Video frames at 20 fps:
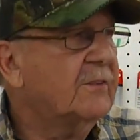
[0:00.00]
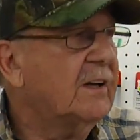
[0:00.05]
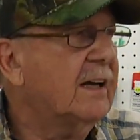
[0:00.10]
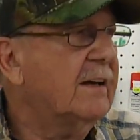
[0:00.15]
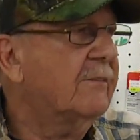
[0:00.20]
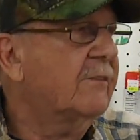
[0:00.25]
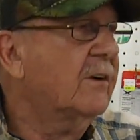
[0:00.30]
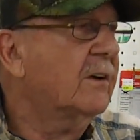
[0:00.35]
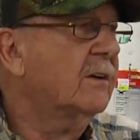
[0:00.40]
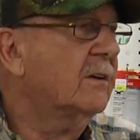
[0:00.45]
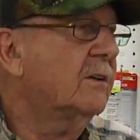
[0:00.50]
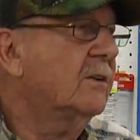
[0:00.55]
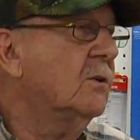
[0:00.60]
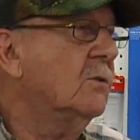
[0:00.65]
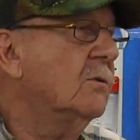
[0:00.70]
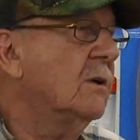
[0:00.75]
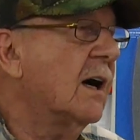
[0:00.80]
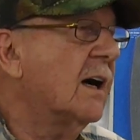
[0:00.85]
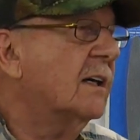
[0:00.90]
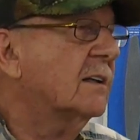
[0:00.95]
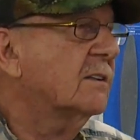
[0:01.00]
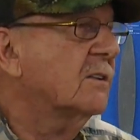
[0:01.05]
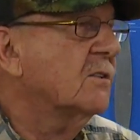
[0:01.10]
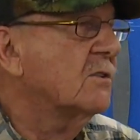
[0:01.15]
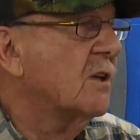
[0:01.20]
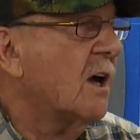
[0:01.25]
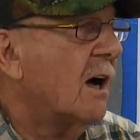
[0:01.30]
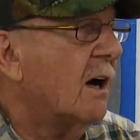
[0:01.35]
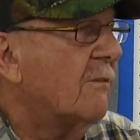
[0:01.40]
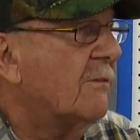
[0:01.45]
to have 2
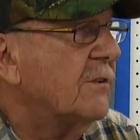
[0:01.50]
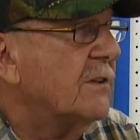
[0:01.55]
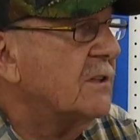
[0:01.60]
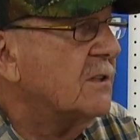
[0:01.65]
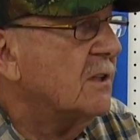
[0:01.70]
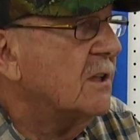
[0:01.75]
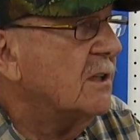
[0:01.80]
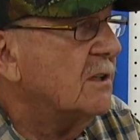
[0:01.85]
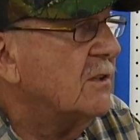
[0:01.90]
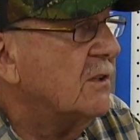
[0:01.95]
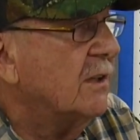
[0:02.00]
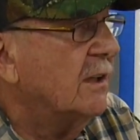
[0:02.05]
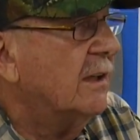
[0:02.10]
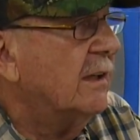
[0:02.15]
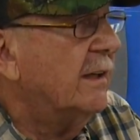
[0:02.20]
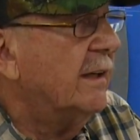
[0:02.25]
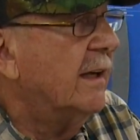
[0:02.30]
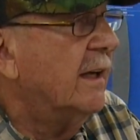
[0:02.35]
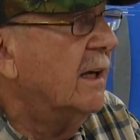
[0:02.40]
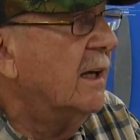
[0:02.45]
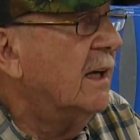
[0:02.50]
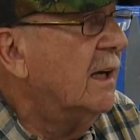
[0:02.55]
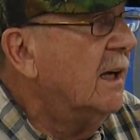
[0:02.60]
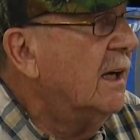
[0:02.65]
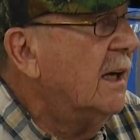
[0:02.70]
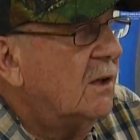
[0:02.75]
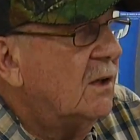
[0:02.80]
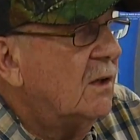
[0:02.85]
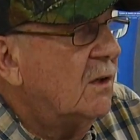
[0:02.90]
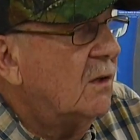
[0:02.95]
doctors' offices, and
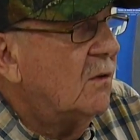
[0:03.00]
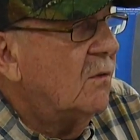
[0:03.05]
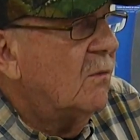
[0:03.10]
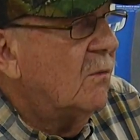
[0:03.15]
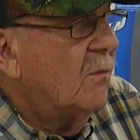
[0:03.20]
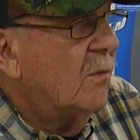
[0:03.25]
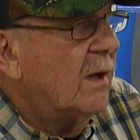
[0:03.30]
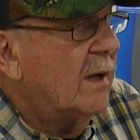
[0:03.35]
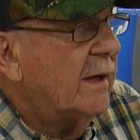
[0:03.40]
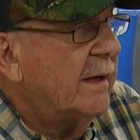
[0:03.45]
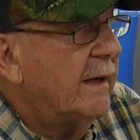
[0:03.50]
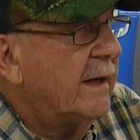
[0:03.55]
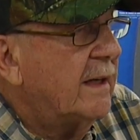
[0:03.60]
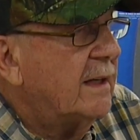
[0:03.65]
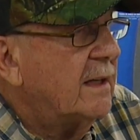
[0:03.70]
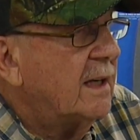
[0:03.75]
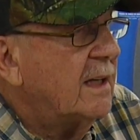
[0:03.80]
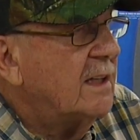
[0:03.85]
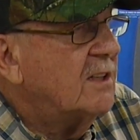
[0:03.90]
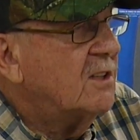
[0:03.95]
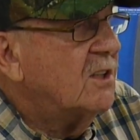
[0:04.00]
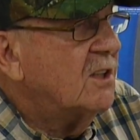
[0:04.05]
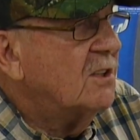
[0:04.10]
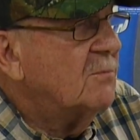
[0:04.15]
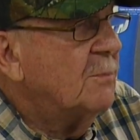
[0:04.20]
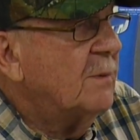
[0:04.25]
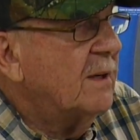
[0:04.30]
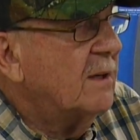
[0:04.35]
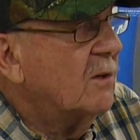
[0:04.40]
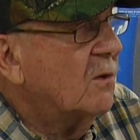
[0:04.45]
it's
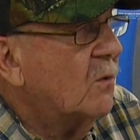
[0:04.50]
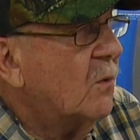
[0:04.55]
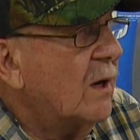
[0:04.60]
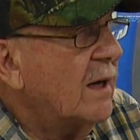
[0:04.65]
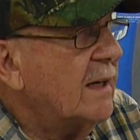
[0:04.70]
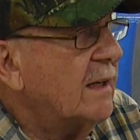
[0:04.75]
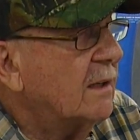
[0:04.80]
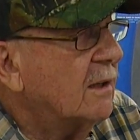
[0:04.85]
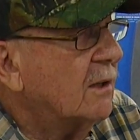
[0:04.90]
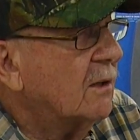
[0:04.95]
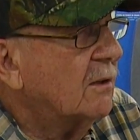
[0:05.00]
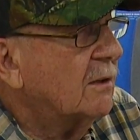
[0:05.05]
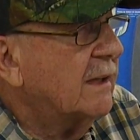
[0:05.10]
just been a quaint little